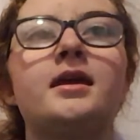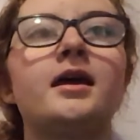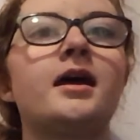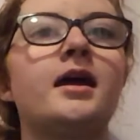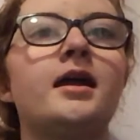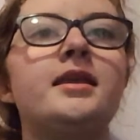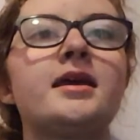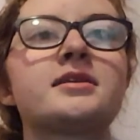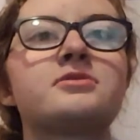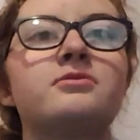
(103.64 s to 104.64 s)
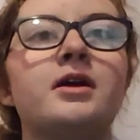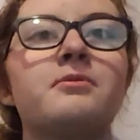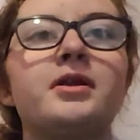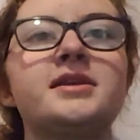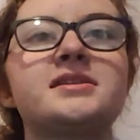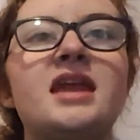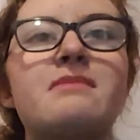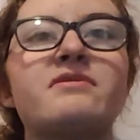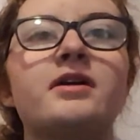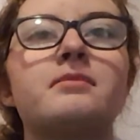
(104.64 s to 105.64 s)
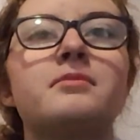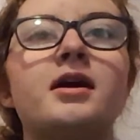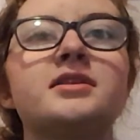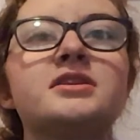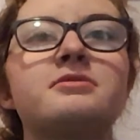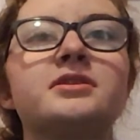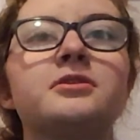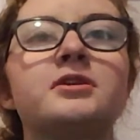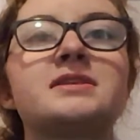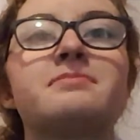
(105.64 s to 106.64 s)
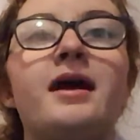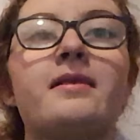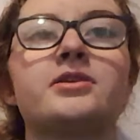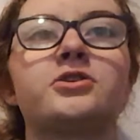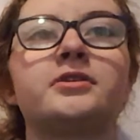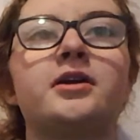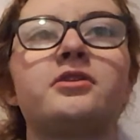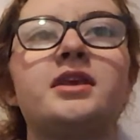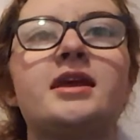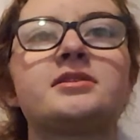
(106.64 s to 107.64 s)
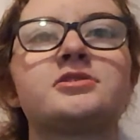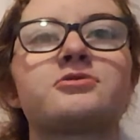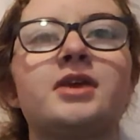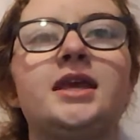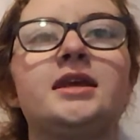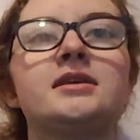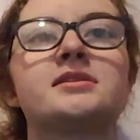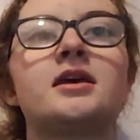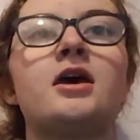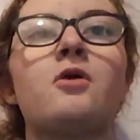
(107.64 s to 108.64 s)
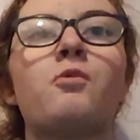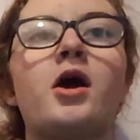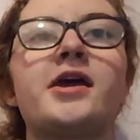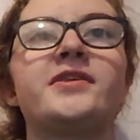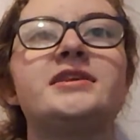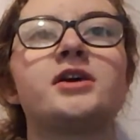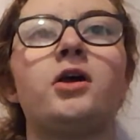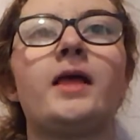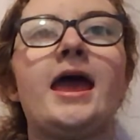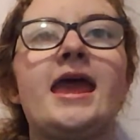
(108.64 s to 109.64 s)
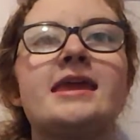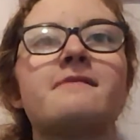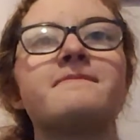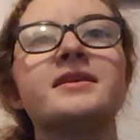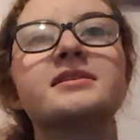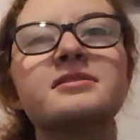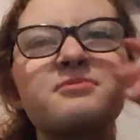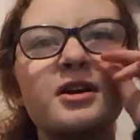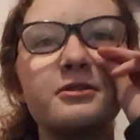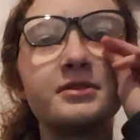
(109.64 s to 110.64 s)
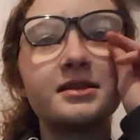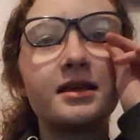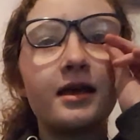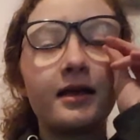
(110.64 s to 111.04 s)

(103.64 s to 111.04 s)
Uh, next one. What is the name of Almanzo and Laura's biological daughter? The answer is, why are these all A? This is Rose.